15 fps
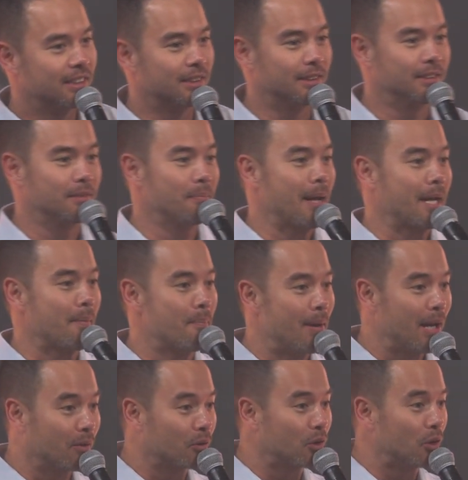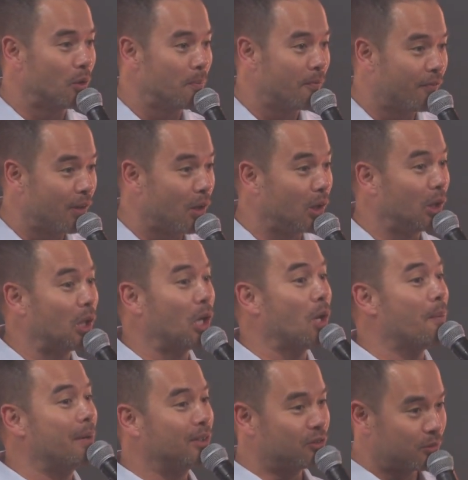to make a big room feel a
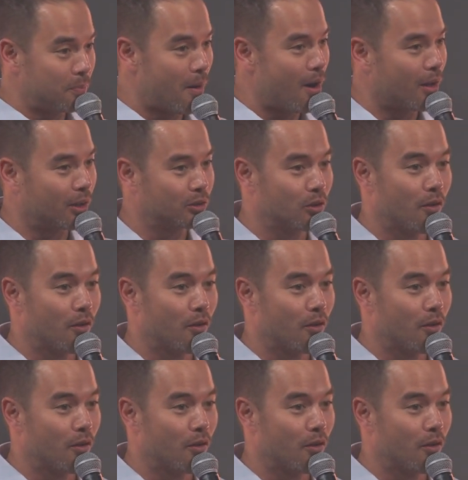little bit smaller.